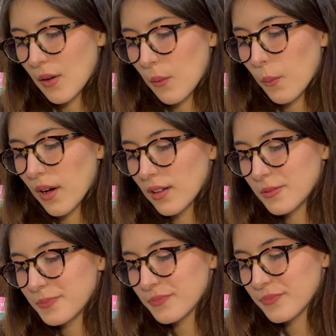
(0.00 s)

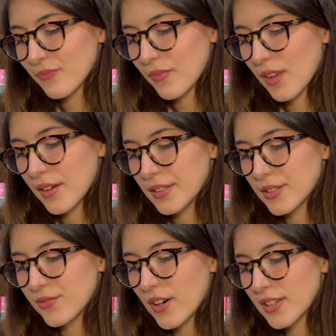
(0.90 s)
well, as
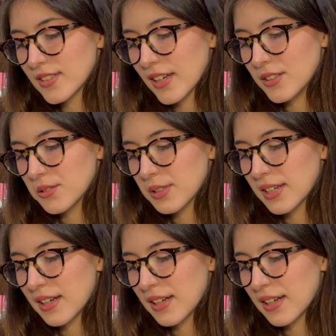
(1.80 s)
far as I knew it,